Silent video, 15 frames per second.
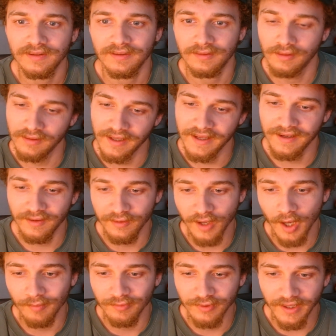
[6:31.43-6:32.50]
Okay,
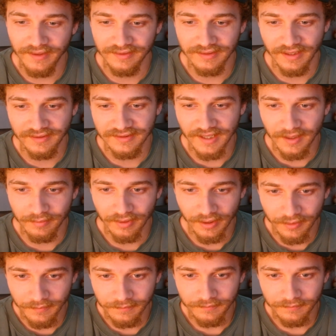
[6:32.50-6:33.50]
Konohamaru, nice job, bro.